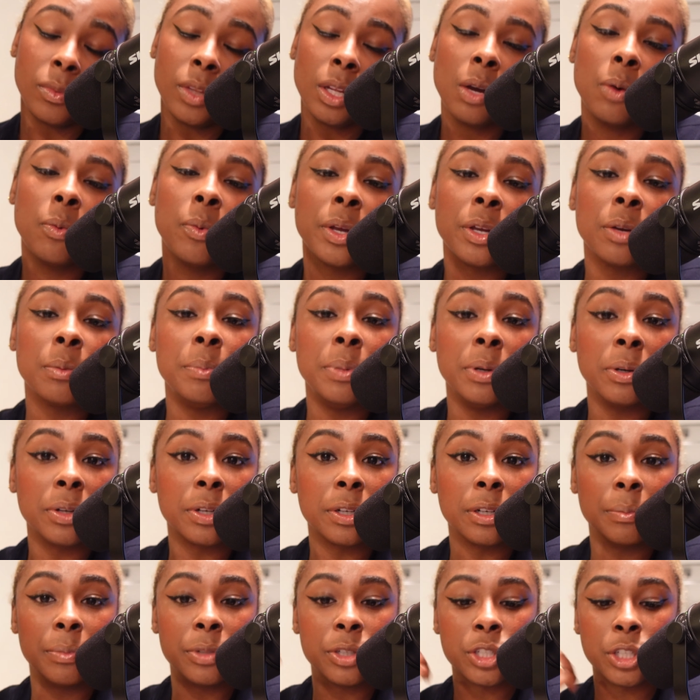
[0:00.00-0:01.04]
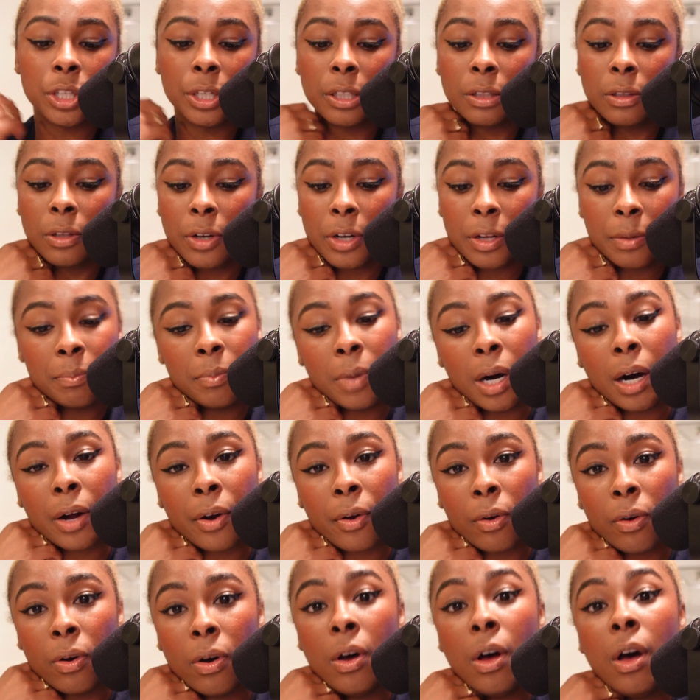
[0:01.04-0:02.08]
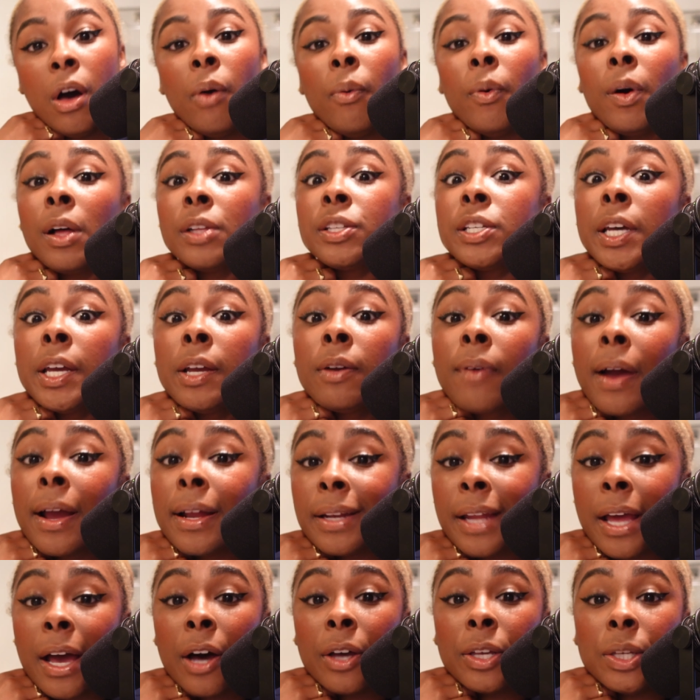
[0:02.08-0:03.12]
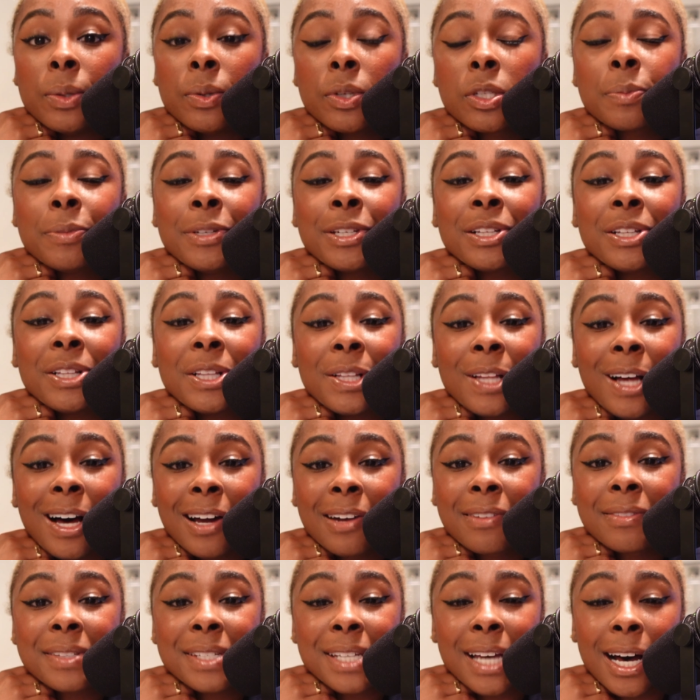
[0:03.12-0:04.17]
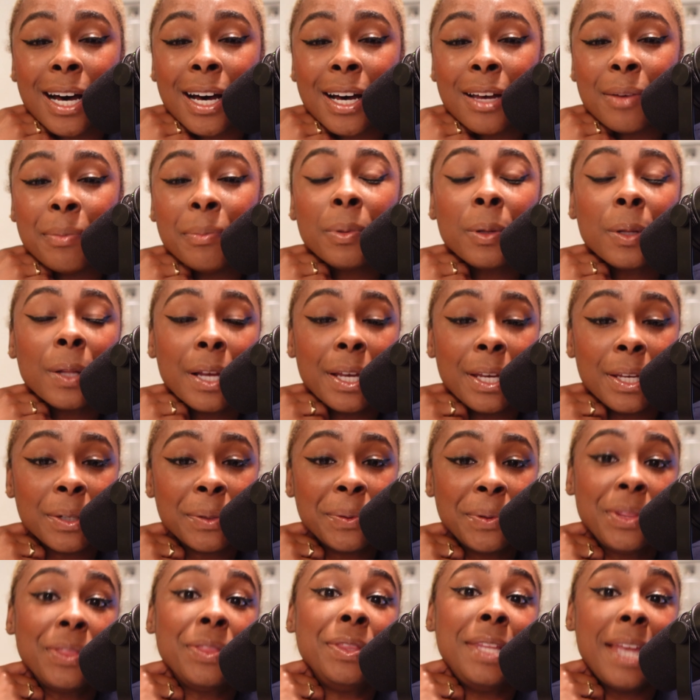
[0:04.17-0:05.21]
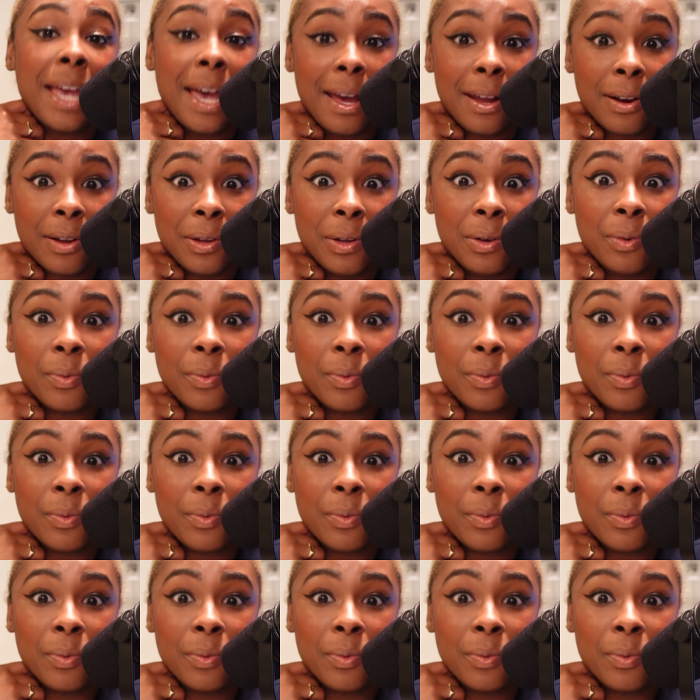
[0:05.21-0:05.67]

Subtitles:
when you're building a machine learning model? Well, I'll tell you right now, you'll spend a lot of time playing with data